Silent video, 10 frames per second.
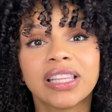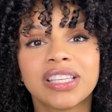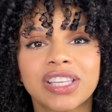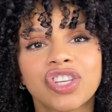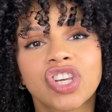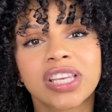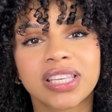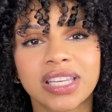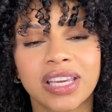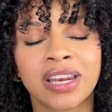
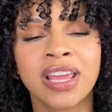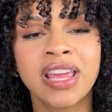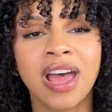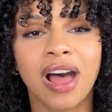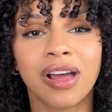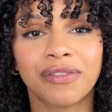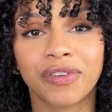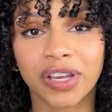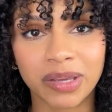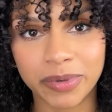suggest it for
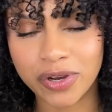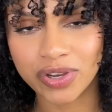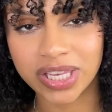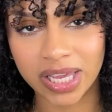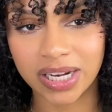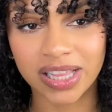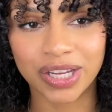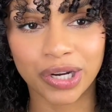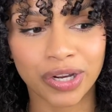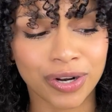keeping your skin
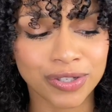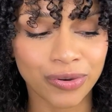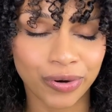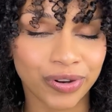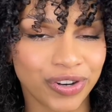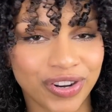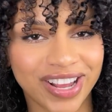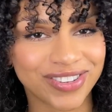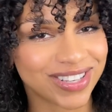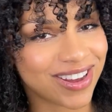clear and also growing your
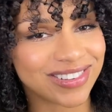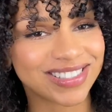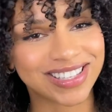nails out.